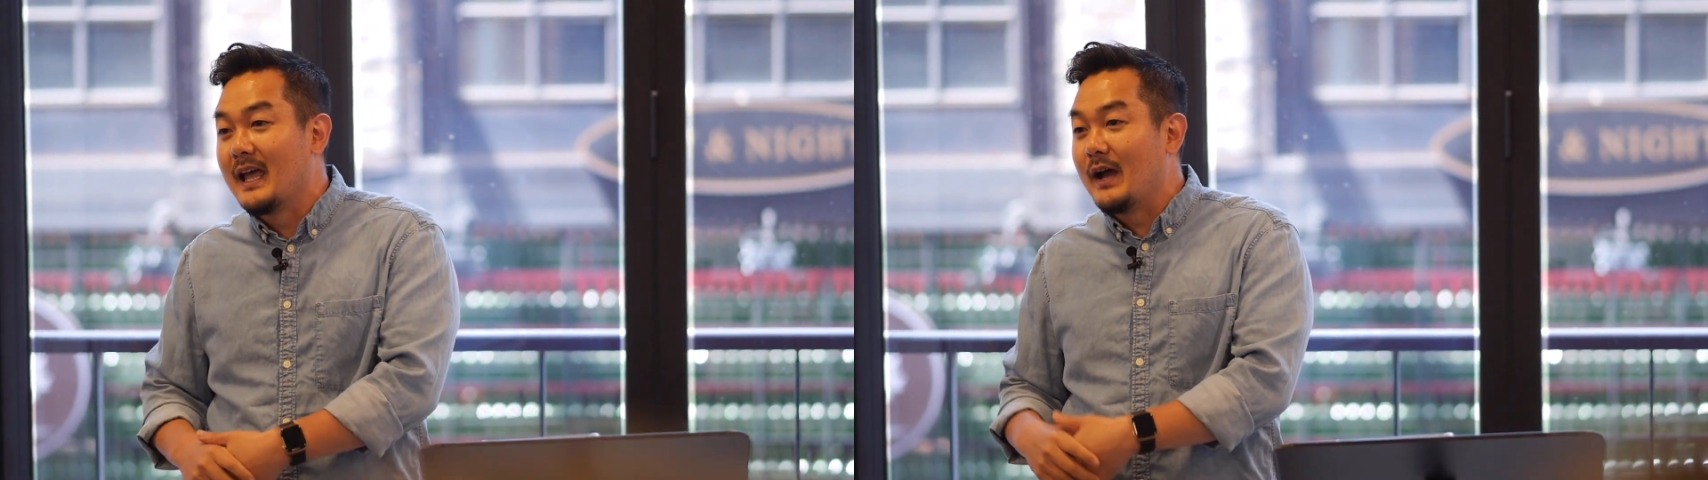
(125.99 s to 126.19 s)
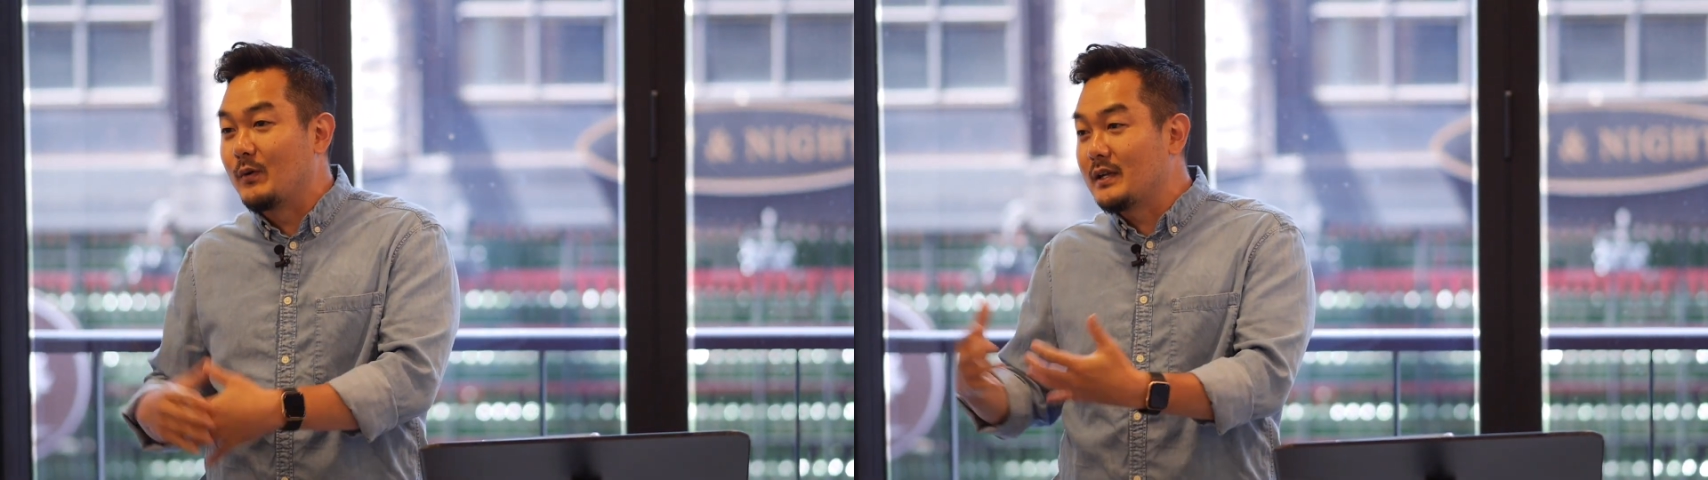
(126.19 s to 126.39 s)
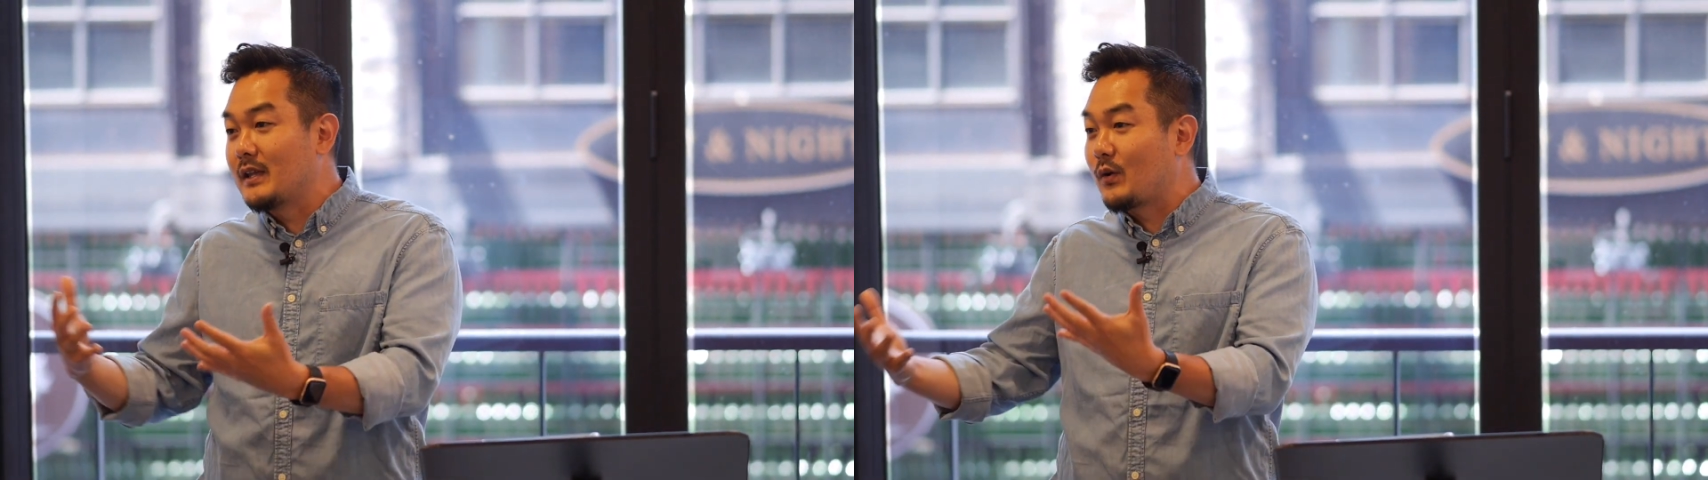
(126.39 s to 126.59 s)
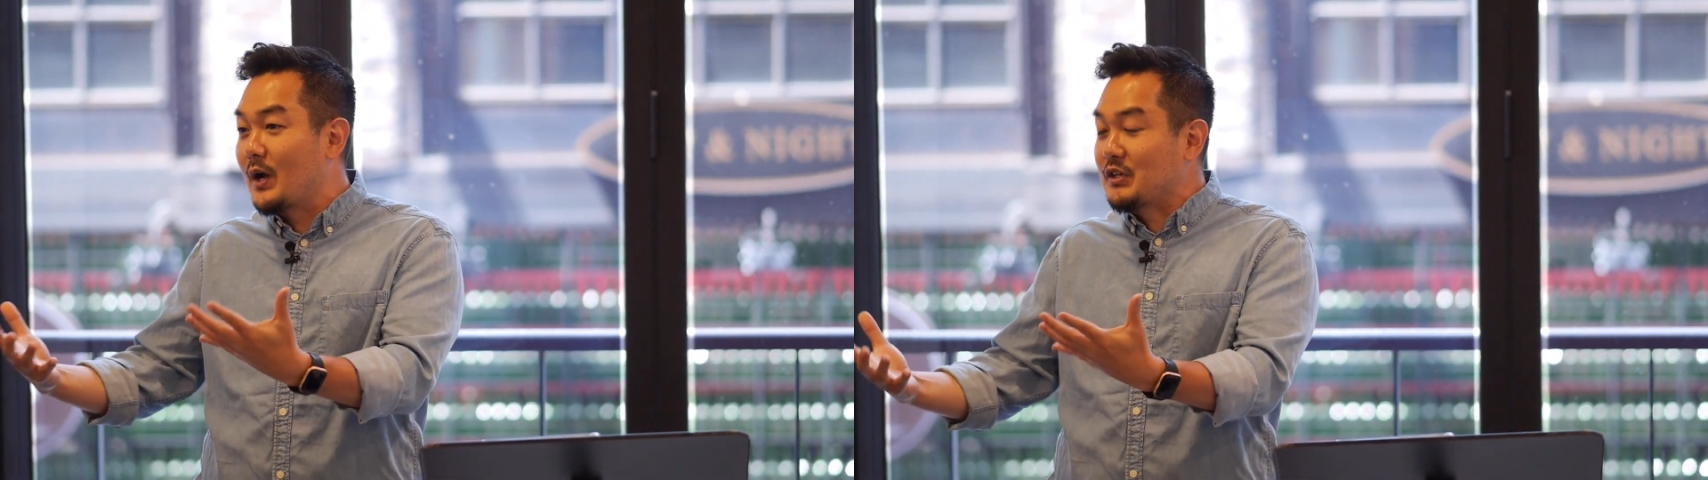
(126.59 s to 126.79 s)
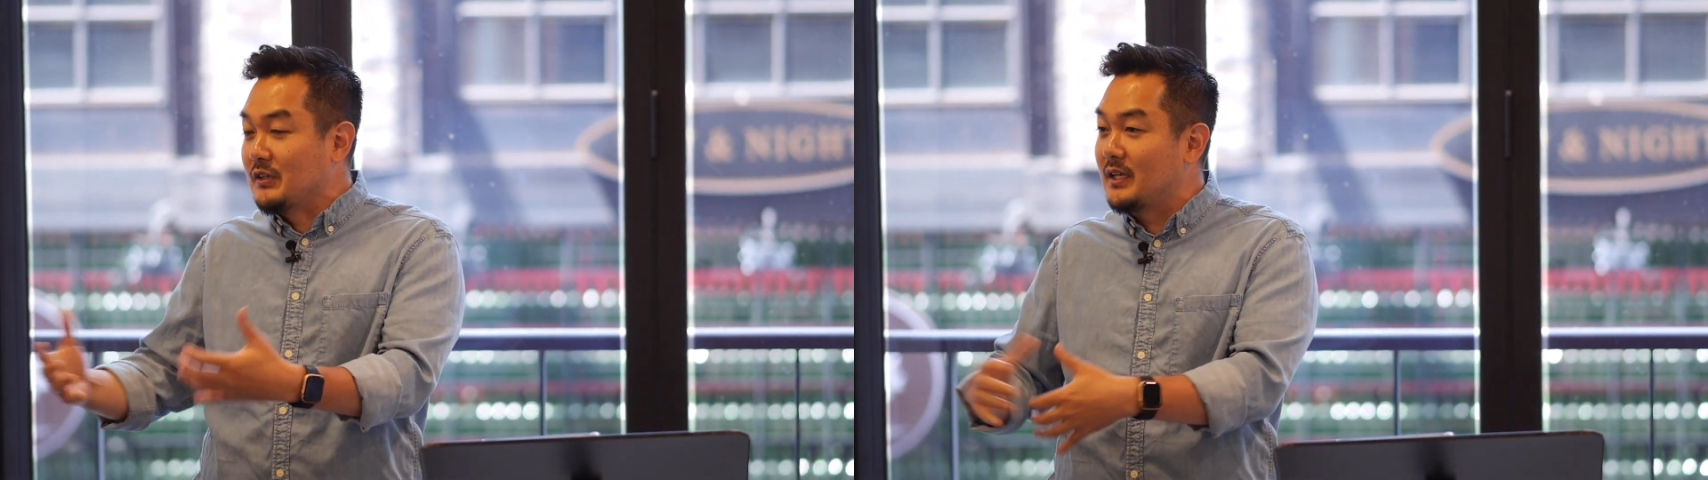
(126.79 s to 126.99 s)
And one of the
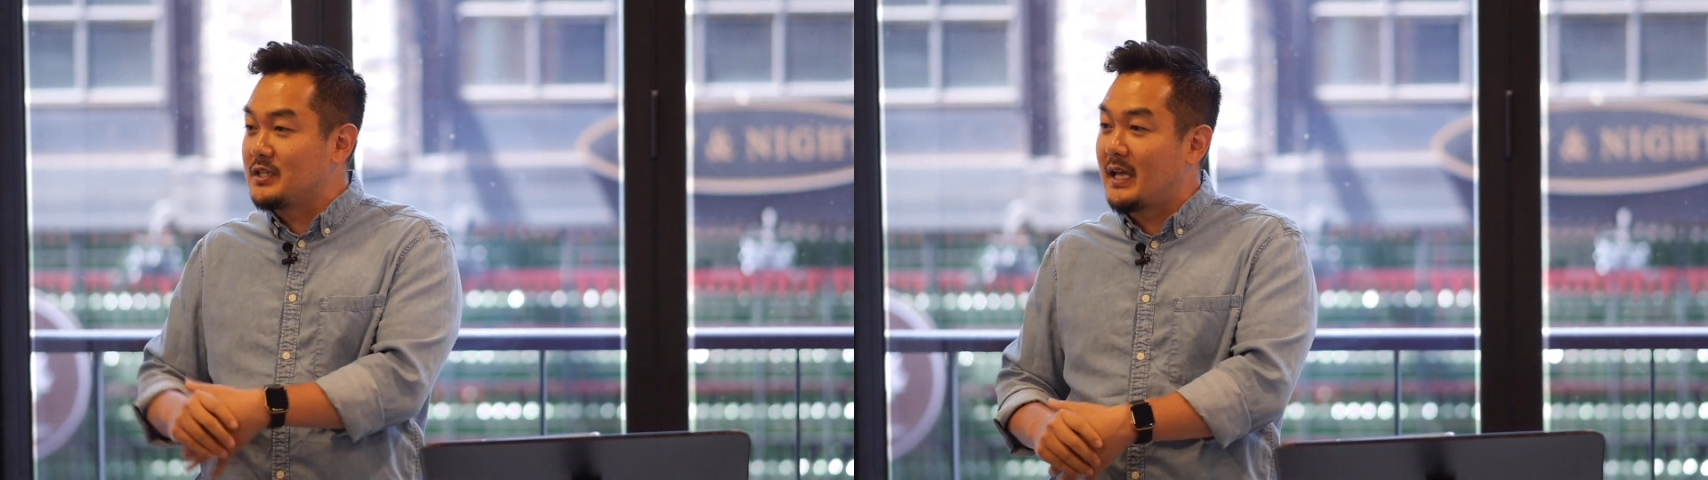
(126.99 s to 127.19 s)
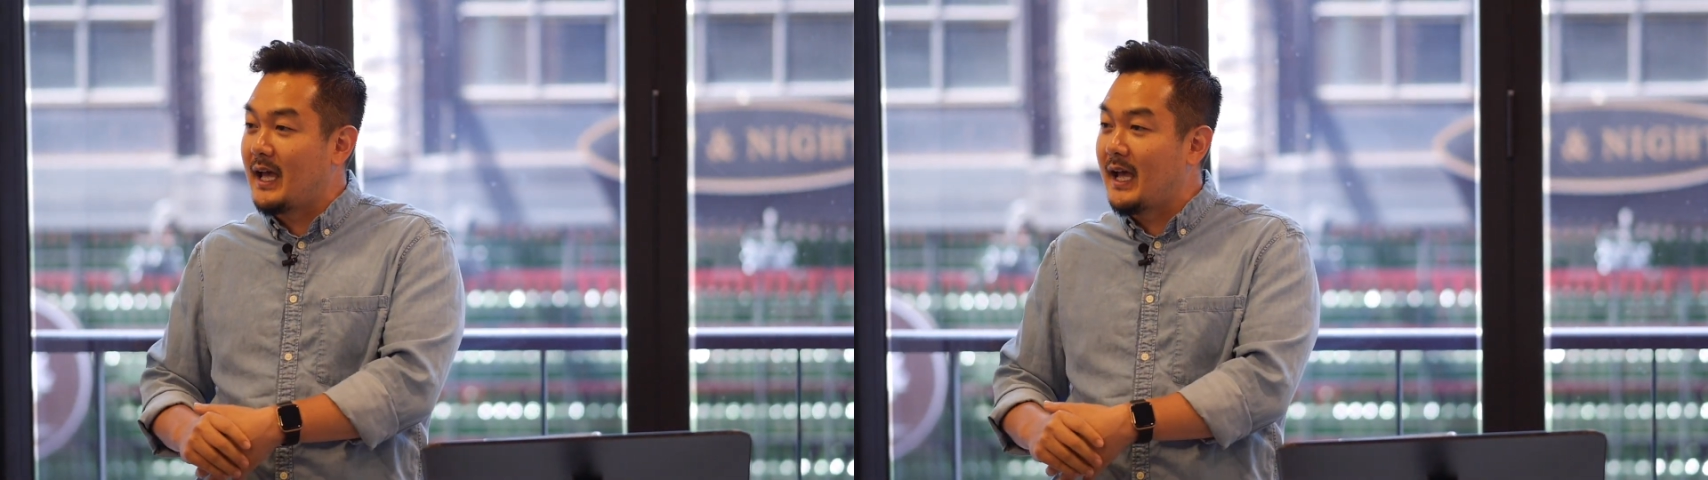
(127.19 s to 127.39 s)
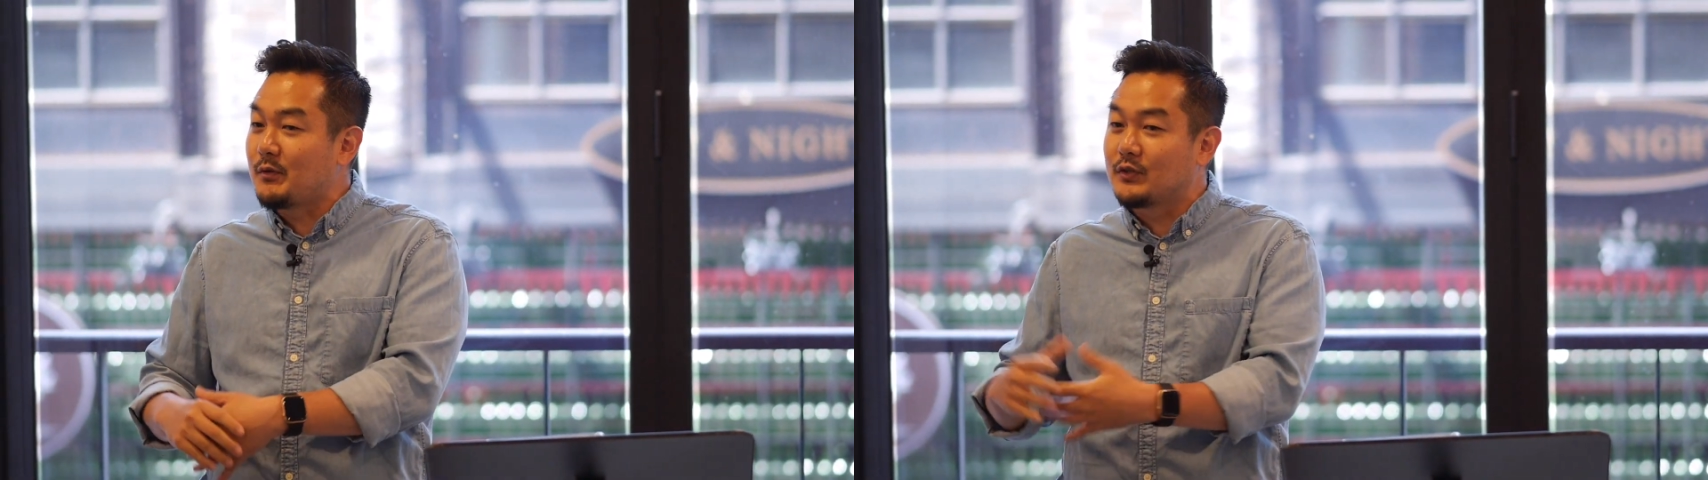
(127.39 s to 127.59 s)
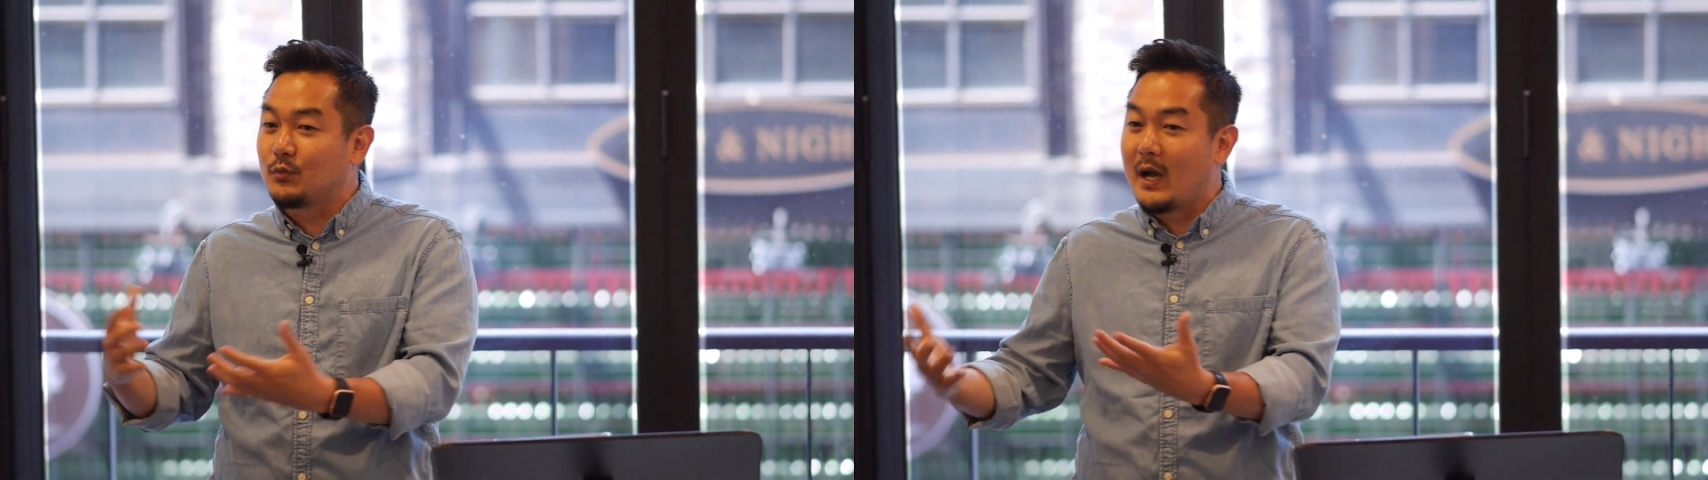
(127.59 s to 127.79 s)
questions that she had was,